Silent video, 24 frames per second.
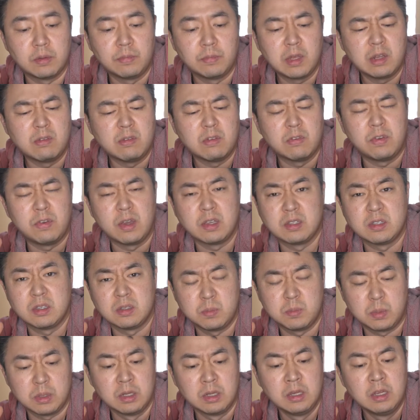Not even fakes it,
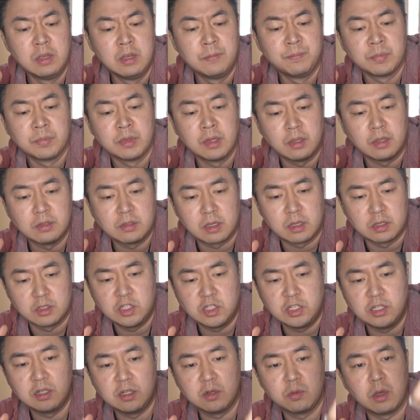but it's like a
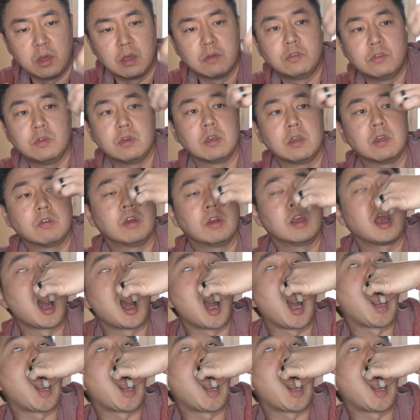cheating way of doing it, right?